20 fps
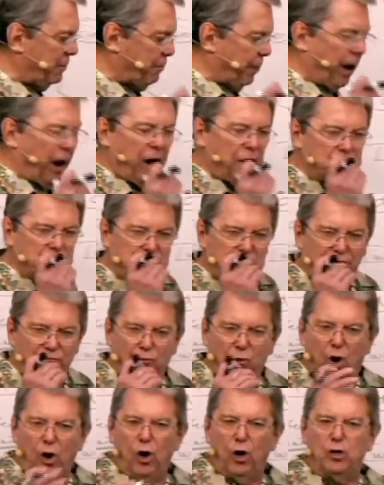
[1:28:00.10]
positive
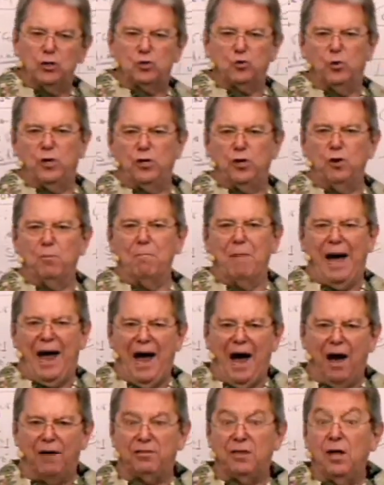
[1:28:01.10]
words with your
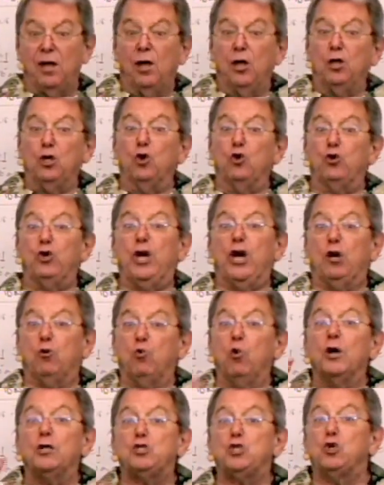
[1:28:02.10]
mouth, you'll get
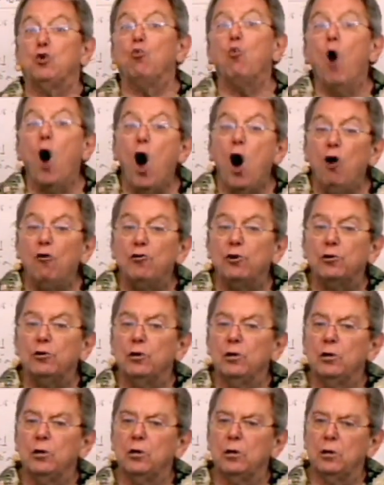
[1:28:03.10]
what you want.
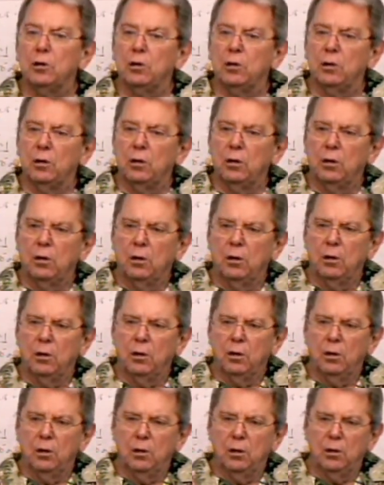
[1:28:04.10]

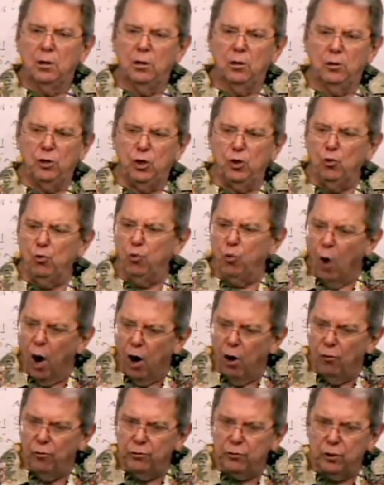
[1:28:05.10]
No, you
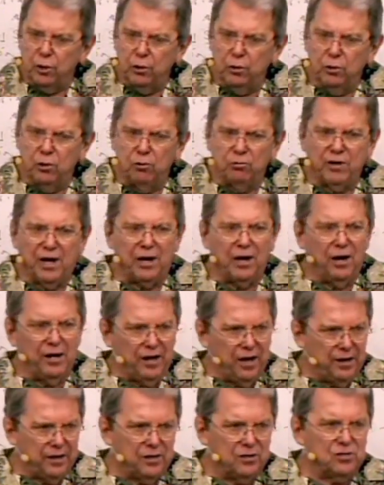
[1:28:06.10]
won't. You think
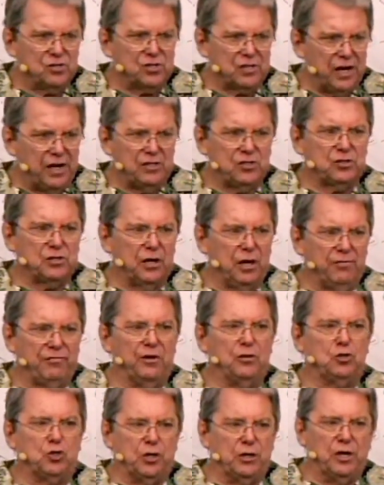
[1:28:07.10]
Lily can say stuff
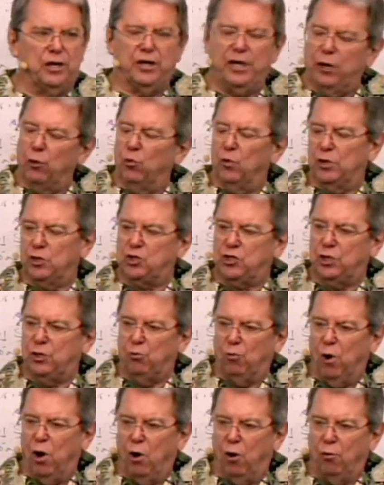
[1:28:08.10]
and she can get what she
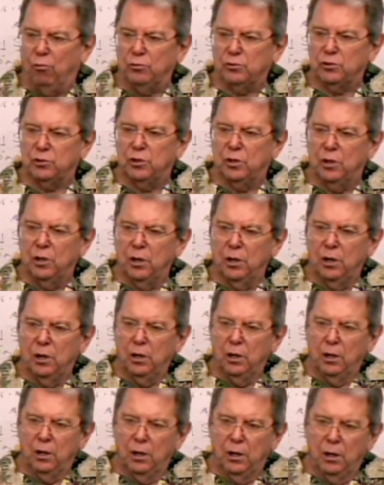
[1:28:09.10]
wants.
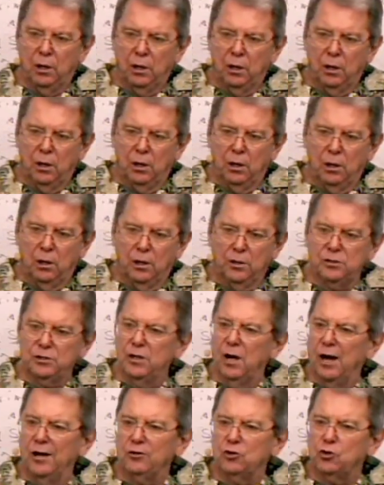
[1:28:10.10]
It's
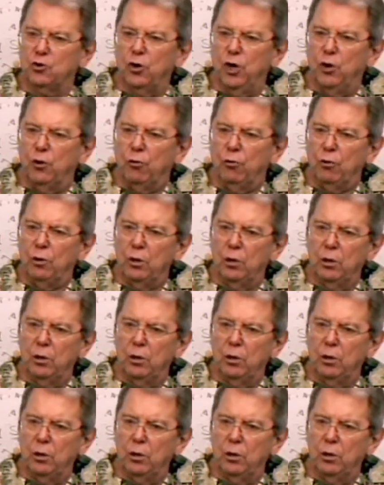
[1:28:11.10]
not true.